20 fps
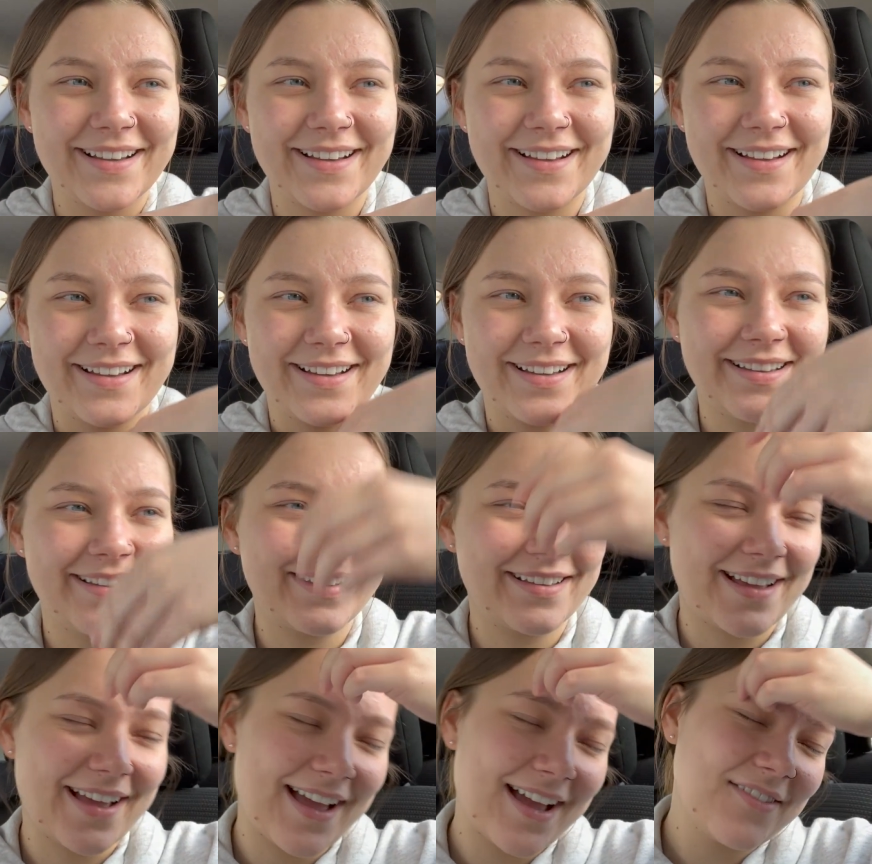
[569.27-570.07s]

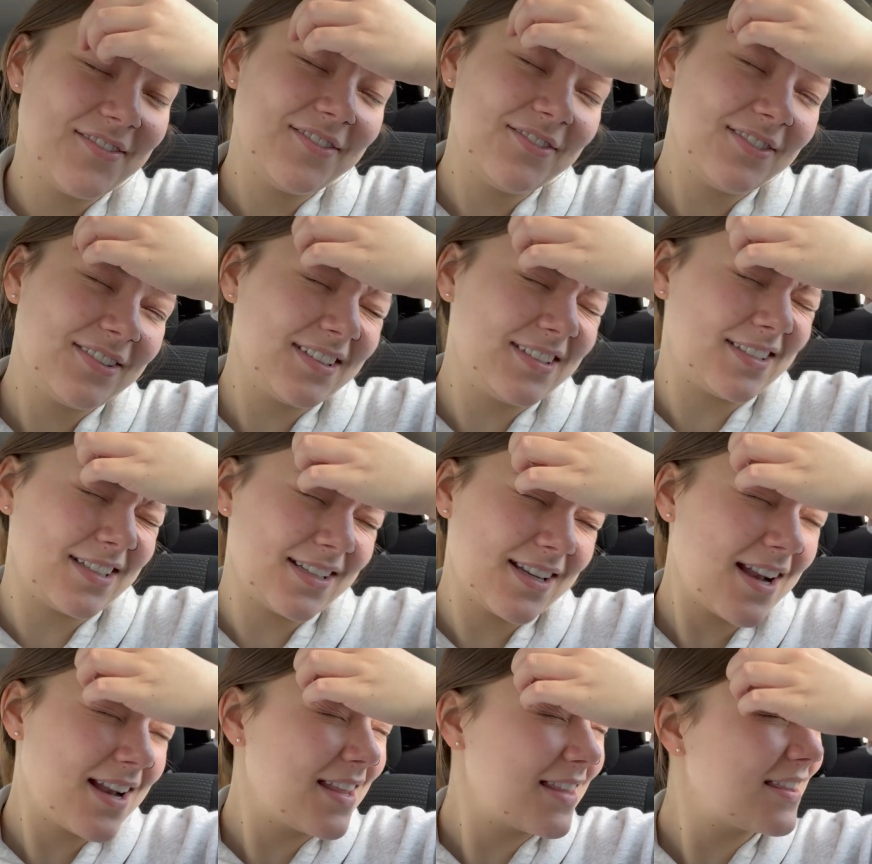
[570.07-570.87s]
Uh, I haven't really
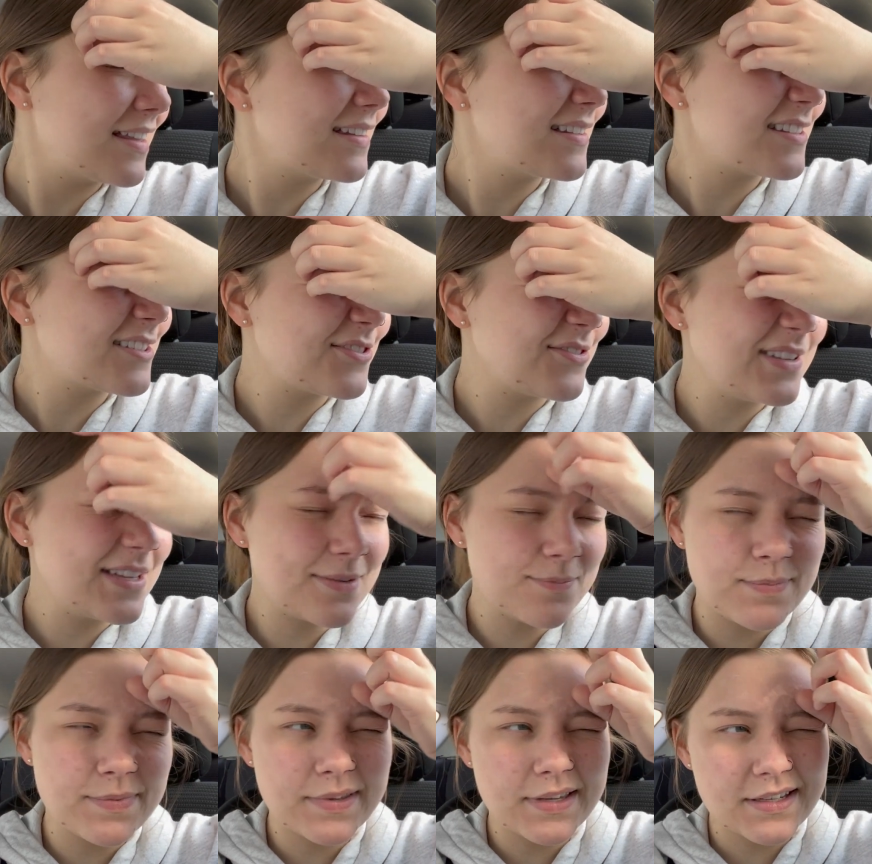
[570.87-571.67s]
done anything this week
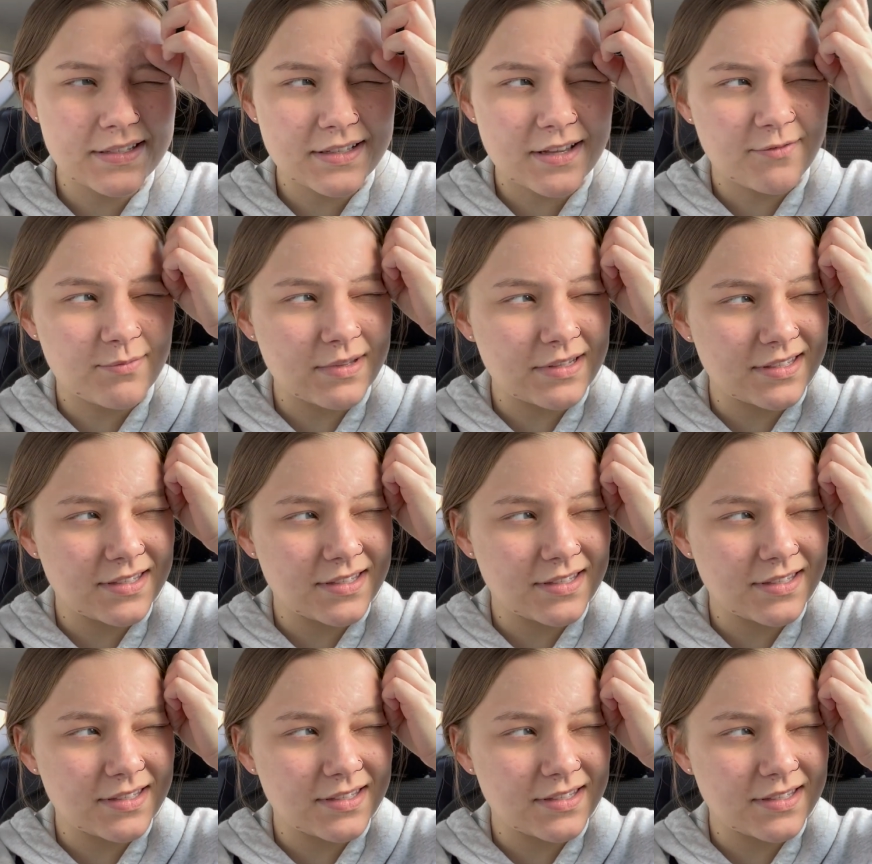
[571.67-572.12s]
because I've been